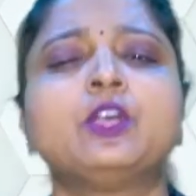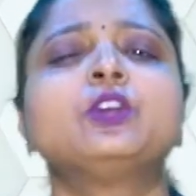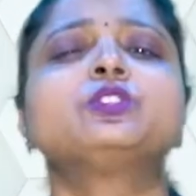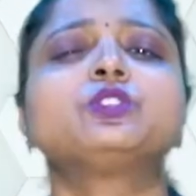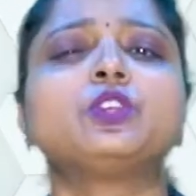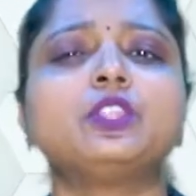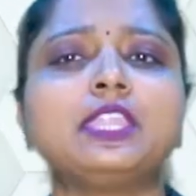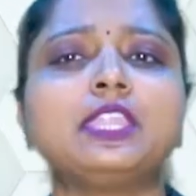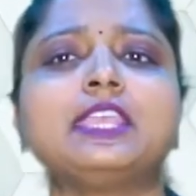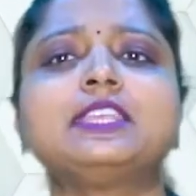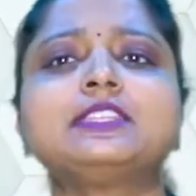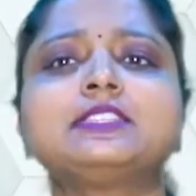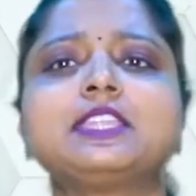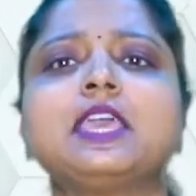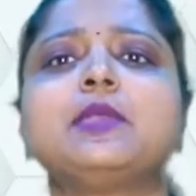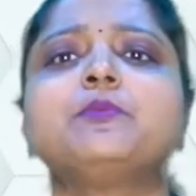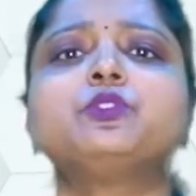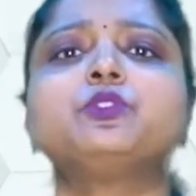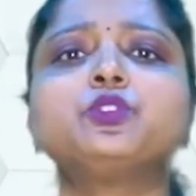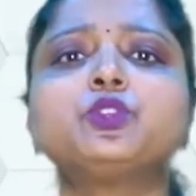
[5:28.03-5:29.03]
So next
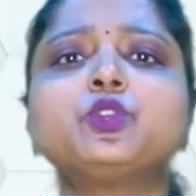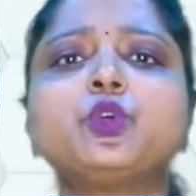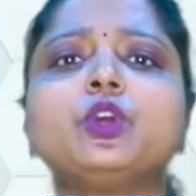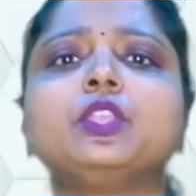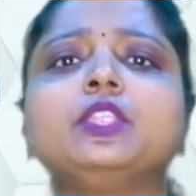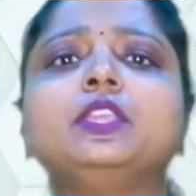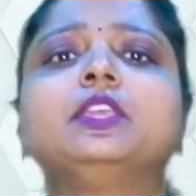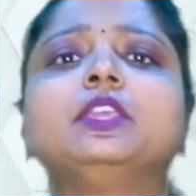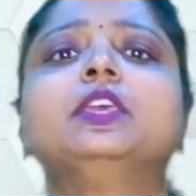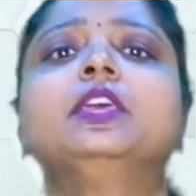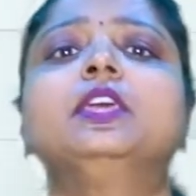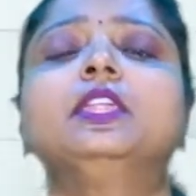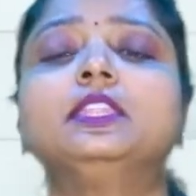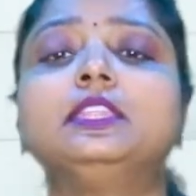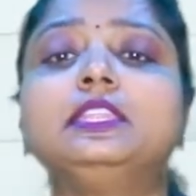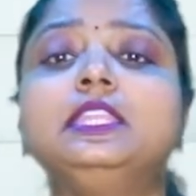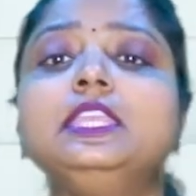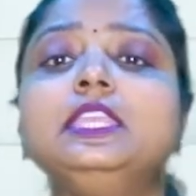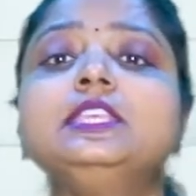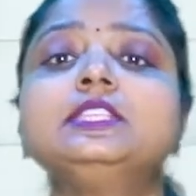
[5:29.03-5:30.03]
time, surely
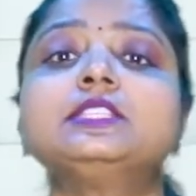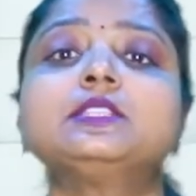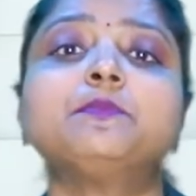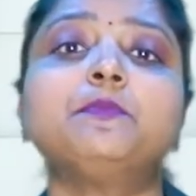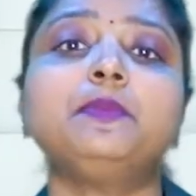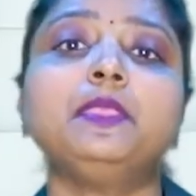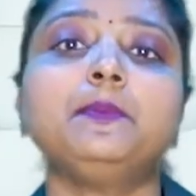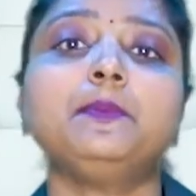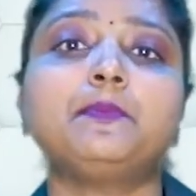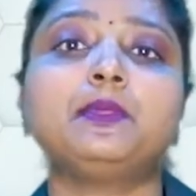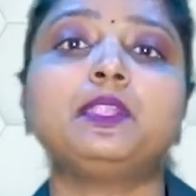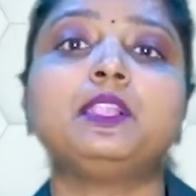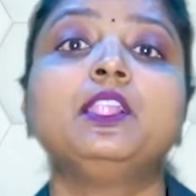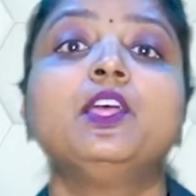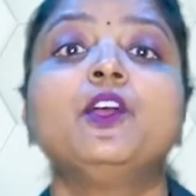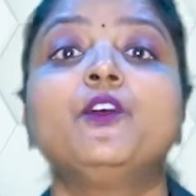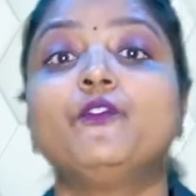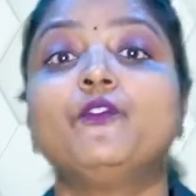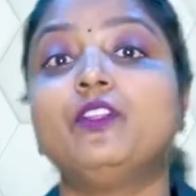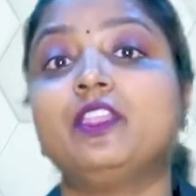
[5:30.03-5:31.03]
these people
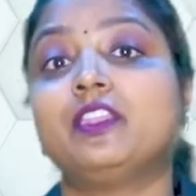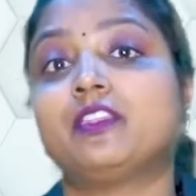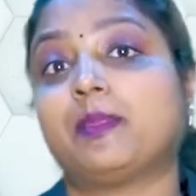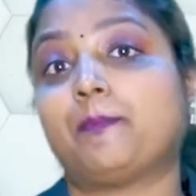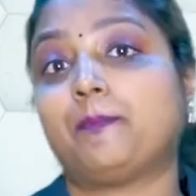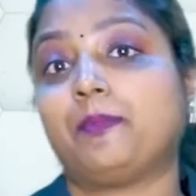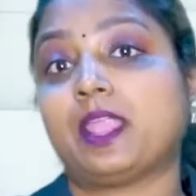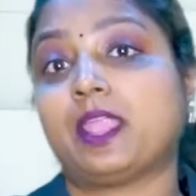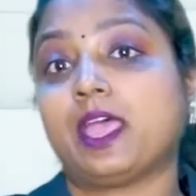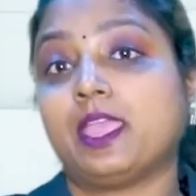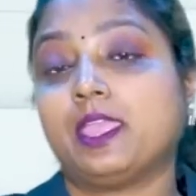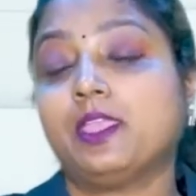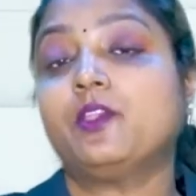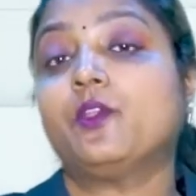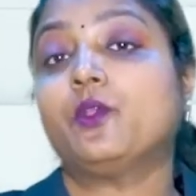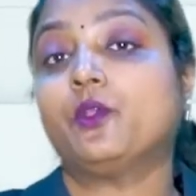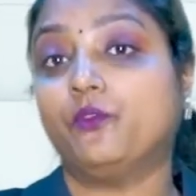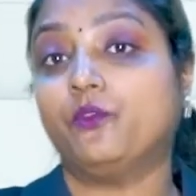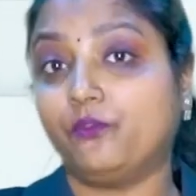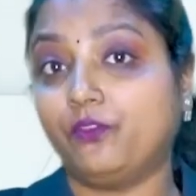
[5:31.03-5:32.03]
will reply
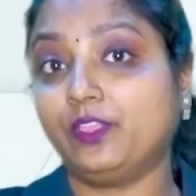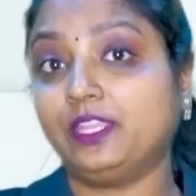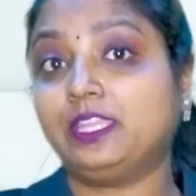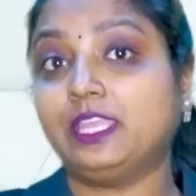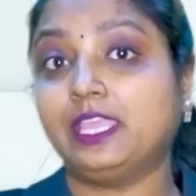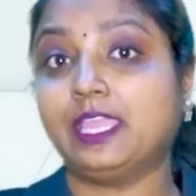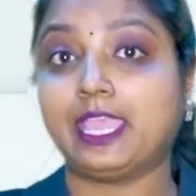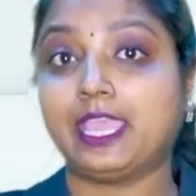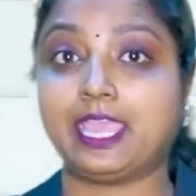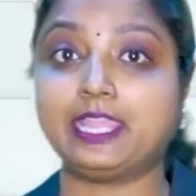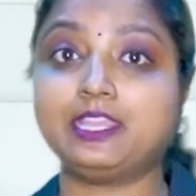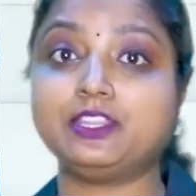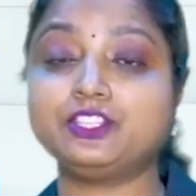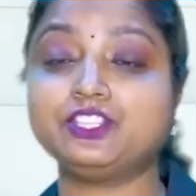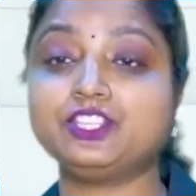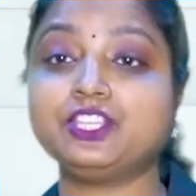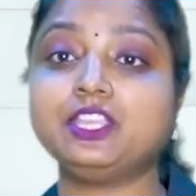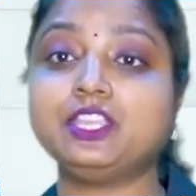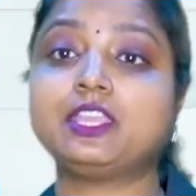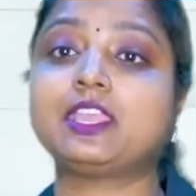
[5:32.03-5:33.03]
with
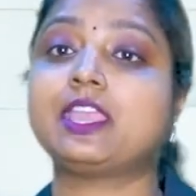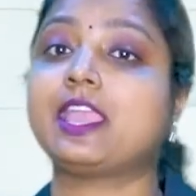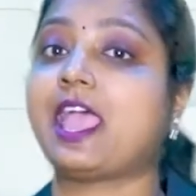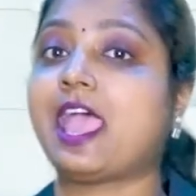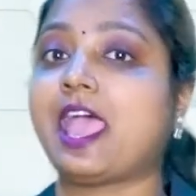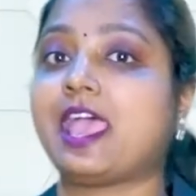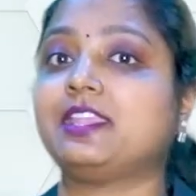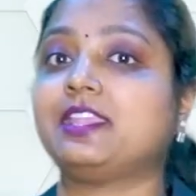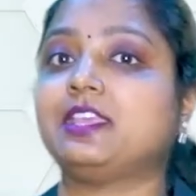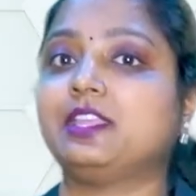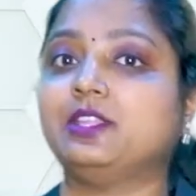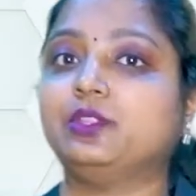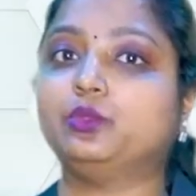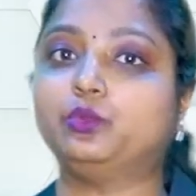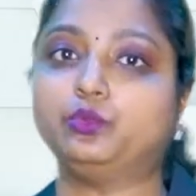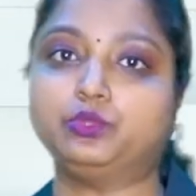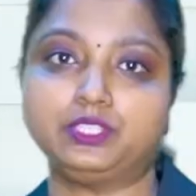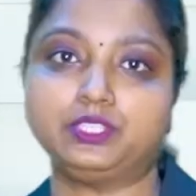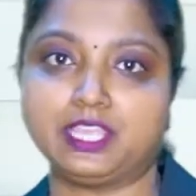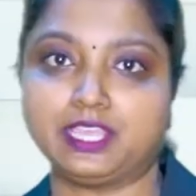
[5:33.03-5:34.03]
energy and
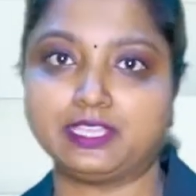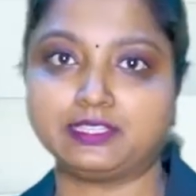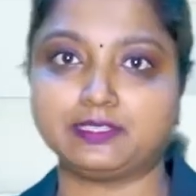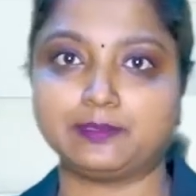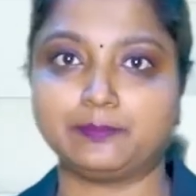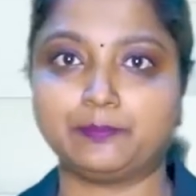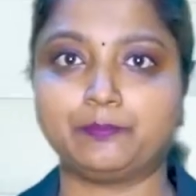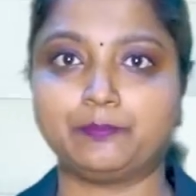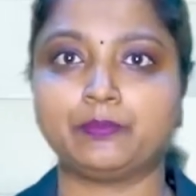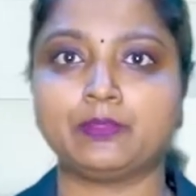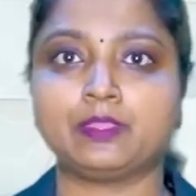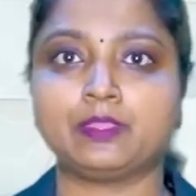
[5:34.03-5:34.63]
enthusiasm.